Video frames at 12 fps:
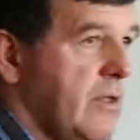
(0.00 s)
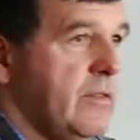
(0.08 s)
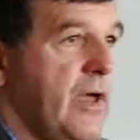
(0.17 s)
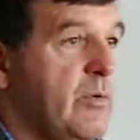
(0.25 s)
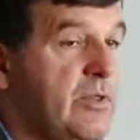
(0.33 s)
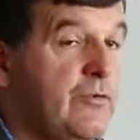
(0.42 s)

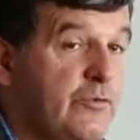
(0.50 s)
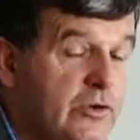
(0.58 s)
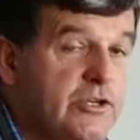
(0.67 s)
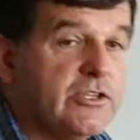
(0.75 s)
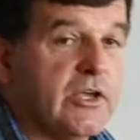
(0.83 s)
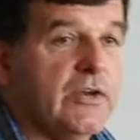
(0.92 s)
They were the
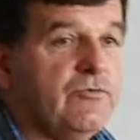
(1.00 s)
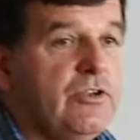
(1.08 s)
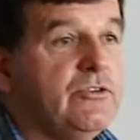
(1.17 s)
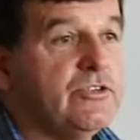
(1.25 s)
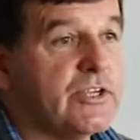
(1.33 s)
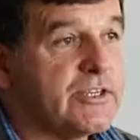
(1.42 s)
first country
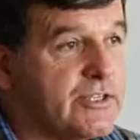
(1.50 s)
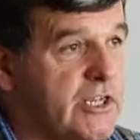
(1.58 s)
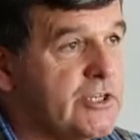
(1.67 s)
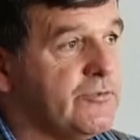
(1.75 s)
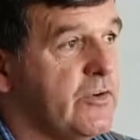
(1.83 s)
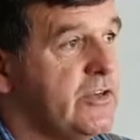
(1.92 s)
to
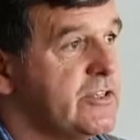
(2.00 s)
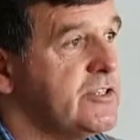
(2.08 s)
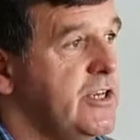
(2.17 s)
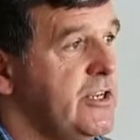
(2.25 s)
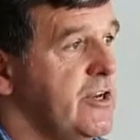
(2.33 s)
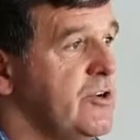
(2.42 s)
successfully
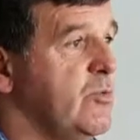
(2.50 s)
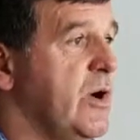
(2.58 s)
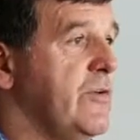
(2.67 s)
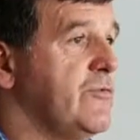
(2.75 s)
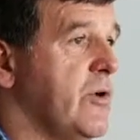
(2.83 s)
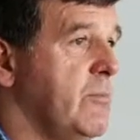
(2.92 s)
secede away
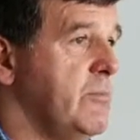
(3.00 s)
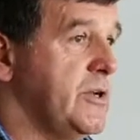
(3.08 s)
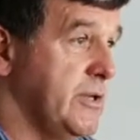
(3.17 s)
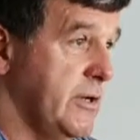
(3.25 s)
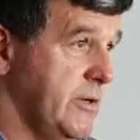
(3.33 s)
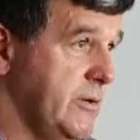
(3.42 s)
from
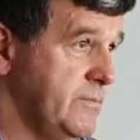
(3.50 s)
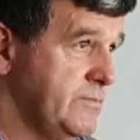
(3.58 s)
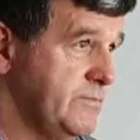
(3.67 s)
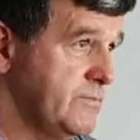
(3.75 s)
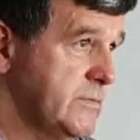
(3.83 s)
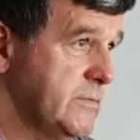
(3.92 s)
Britain.
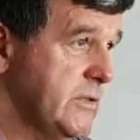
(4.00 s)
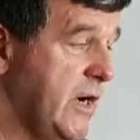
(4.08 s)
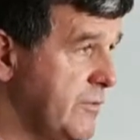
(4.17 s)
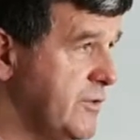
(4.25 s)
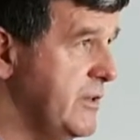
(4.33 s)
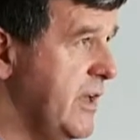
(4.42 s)

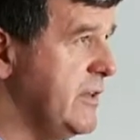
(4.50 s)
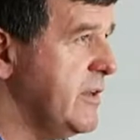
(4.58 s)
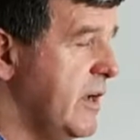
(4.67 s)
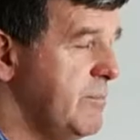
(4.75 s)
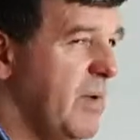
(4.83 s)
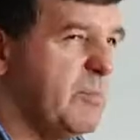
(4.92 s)
After that,
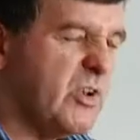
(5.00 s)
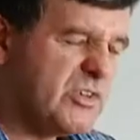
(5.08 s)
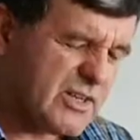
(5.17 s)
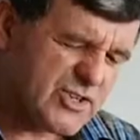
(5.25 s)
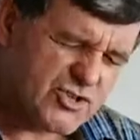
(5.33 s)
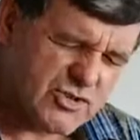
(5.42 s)
I'm
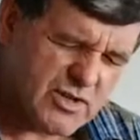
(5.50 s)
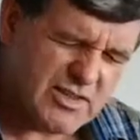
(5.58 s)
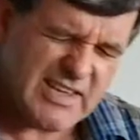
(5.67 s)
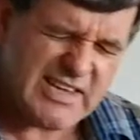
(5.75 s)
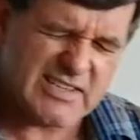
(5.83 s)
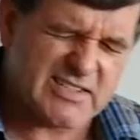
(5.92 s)
not sure
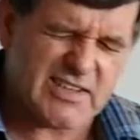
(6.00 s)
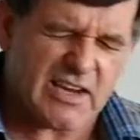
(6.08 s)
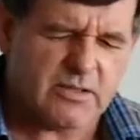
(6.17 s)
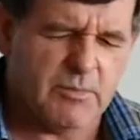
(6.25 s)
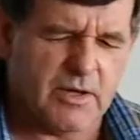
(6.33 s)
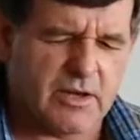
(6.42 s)
the
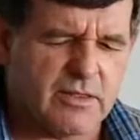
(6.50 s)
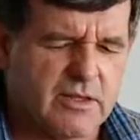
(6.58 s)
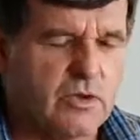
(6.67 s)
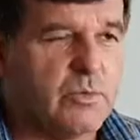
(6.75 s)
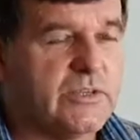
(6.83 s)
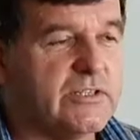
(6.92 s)
exact amount, I
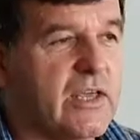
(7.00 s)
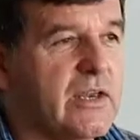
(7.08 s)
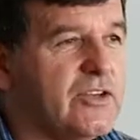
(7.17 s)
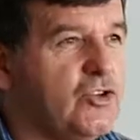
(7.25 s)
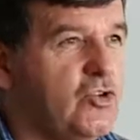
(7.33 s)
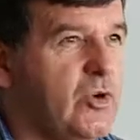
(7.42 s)
think we're standing
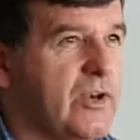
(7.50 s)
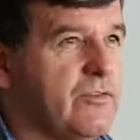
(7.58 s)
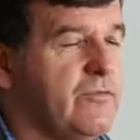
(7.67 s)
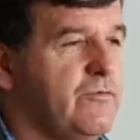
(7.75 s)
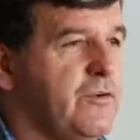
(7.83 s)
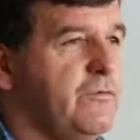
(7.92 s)
at
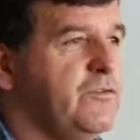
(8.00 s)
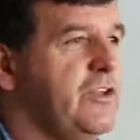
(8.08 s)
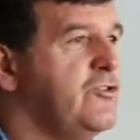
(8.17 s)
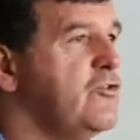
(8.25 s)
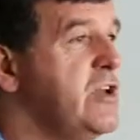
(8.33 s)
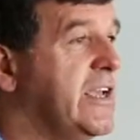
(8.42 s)

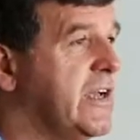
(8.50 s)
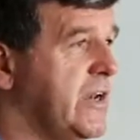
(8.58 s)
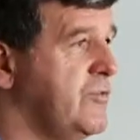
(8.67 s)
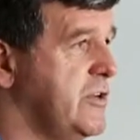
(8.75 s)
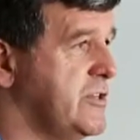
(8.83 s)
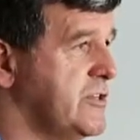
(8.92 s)
253
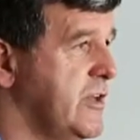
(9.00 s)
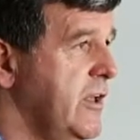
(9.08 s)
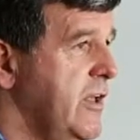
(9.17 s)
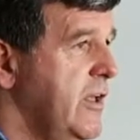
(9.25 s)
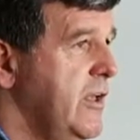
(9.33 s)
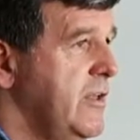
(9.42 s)
countries
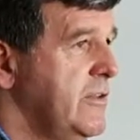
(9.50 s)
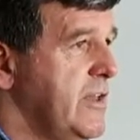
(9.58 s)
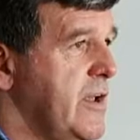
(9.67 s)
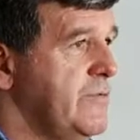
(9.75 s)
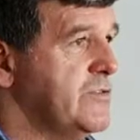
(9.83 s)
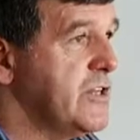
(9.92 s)
that
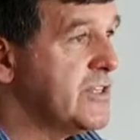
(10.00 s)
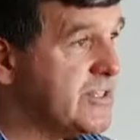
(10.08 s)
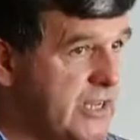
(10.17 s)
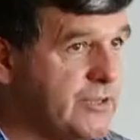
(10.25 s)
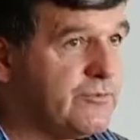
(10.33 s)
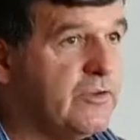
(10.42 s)
have
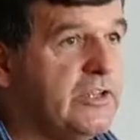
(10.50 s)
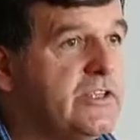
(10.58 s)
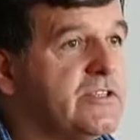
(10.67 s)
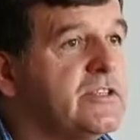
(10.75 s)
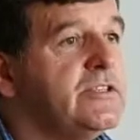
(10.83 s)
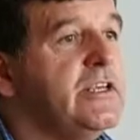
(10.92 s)
successfully
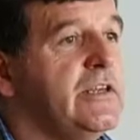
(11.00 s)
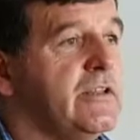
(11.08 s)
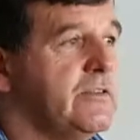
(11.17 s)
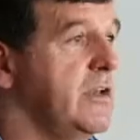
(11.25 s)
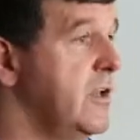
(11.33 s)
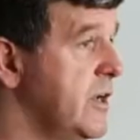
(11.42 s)
seceded.
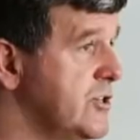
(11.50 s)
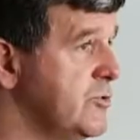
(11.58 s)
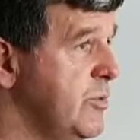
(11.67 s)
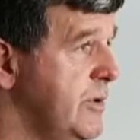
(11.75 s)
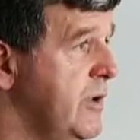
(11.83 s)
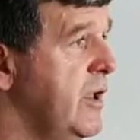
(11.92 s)
The last
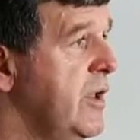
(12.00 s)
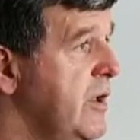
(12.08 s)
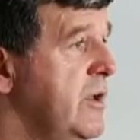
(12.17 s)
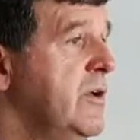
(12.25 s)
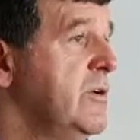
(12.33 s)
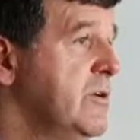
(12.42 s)
one
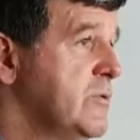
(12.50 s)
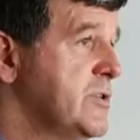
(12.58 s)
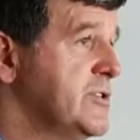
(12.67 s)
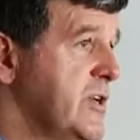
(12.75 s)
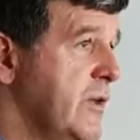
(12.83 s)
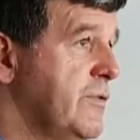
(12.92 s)
was
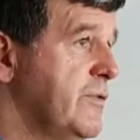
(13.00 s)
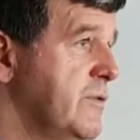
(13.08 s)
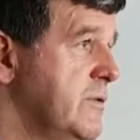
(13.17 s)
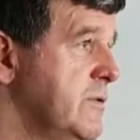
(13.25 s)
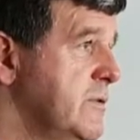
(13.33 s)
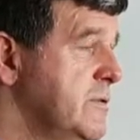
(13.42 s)
South
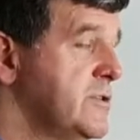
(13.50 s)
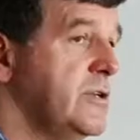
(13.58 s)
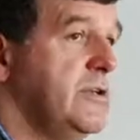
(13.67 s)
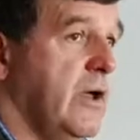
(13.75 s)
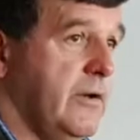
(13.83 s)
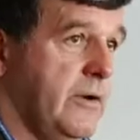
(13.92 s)
Sudan.